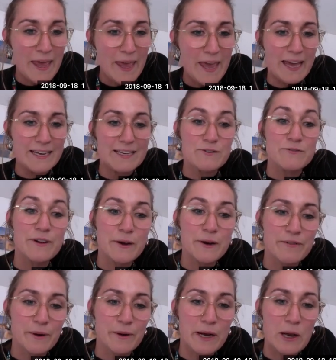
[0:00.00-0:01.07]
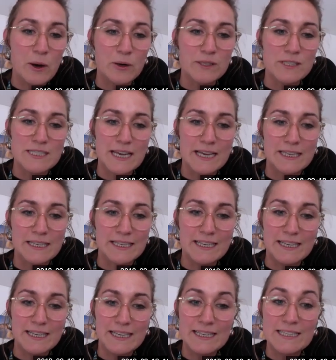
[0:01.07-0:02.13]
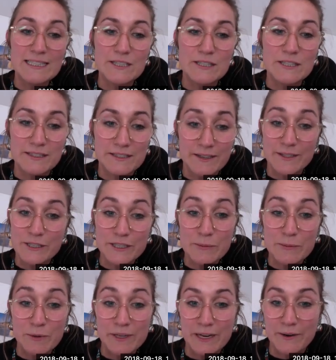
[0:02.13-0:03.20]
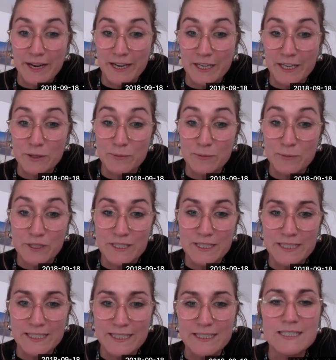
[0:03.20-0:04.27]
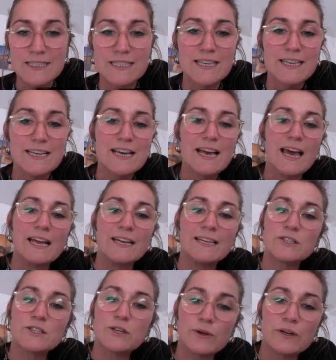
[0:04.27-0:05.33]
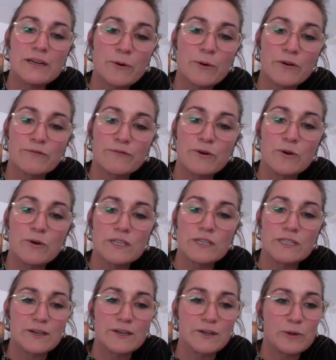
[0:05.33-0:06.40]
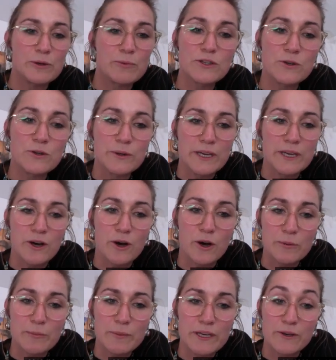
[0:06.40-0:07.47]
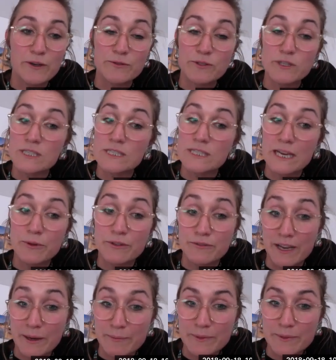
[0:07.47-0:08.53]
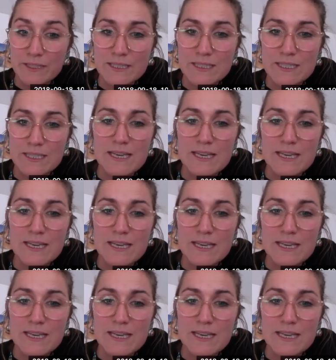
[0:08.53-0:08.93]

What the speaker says: And he has a very, very long-standing intertransdisciplinary expertise. And he's currently more focusing on the political economy of sustainable development,